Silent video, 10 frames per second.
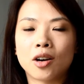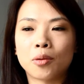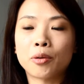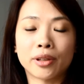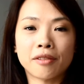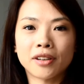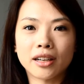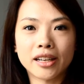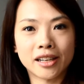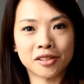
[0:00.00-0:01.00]
well, we're
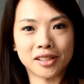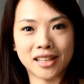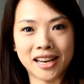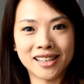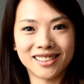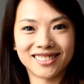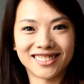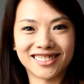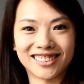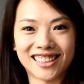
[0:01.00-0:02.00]
definitely here to
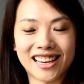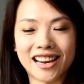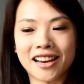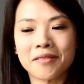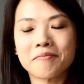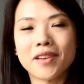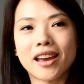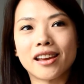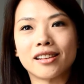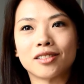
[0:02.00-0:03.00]
stay, yeah,
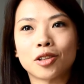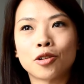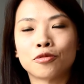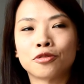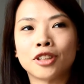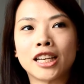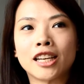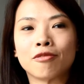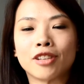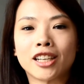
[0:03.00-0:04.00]
and
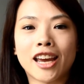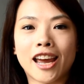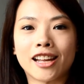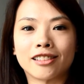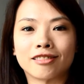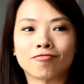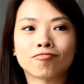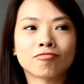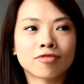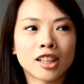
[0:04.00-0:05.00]
hopefully we
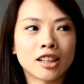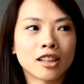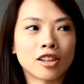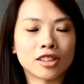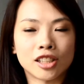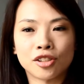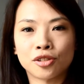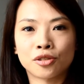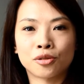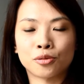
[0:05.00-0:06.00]
can
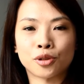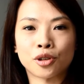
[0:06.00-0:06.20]
continue,